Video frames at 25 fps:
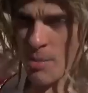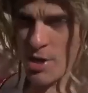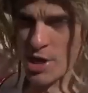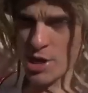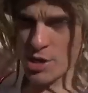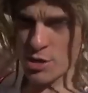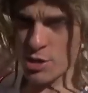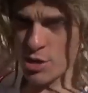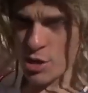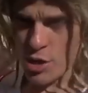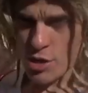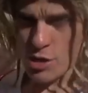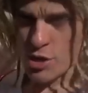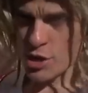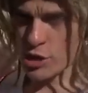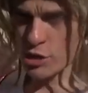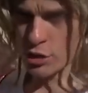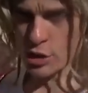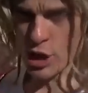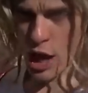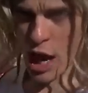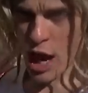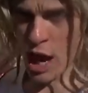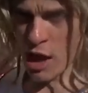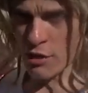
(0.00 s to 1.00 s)
I mean,
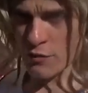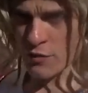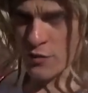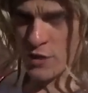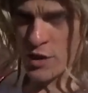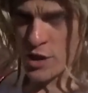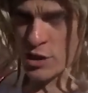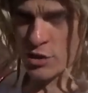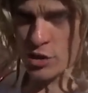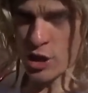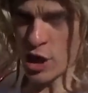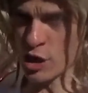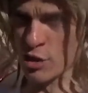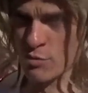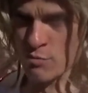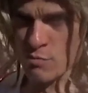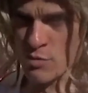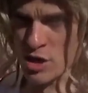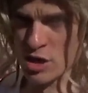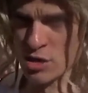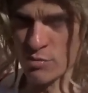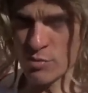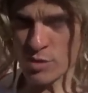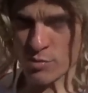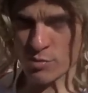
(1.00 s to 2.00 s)
these outfits at a
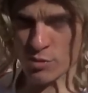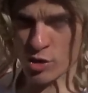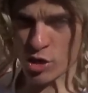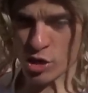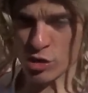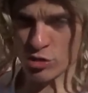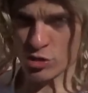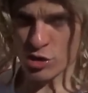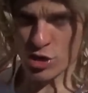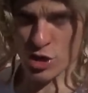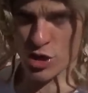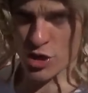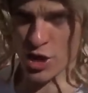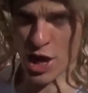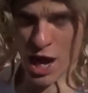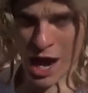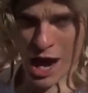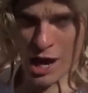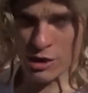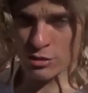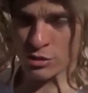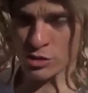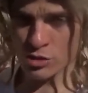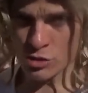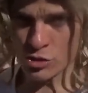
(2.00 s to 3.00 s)
minimum cost a
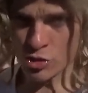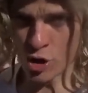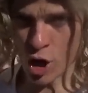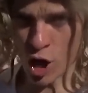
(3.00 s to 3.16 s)
thousand